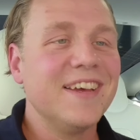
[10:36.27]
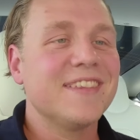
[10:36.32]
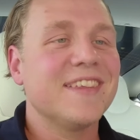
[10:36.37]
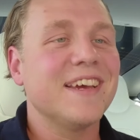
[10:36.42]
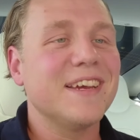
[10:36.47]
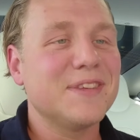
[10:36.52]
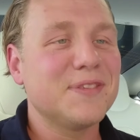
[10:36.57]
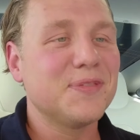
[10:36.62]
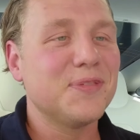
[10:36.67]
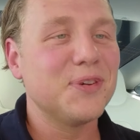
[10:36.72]

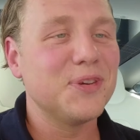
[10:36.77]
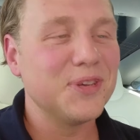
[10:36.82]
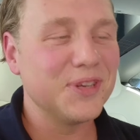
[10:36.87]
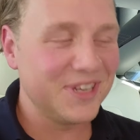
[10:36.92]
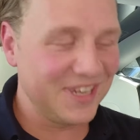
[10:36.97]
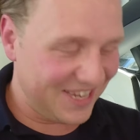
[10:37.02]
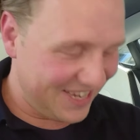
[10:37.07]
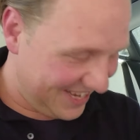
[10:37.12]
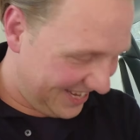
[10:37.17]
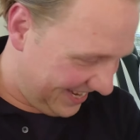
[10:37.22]
Thanks for
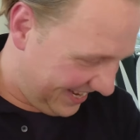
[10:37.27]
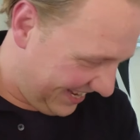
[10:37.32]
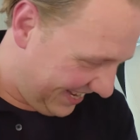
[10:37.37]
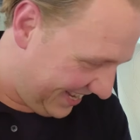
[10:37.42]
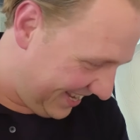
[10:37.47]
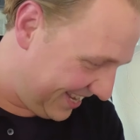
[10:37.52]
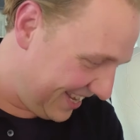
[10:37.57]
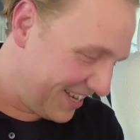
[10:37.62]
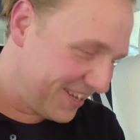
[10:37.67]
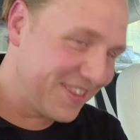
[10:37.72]
your
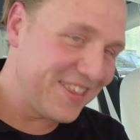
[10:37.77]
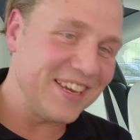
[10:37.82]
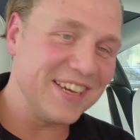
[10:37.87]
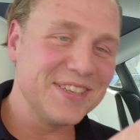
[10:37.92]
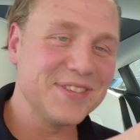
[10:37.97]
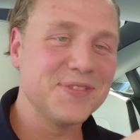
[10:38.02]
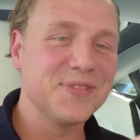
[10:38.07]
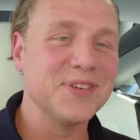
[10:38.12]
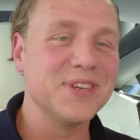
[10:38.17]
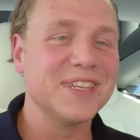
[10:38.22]

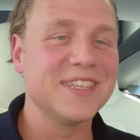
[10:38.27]
thanks for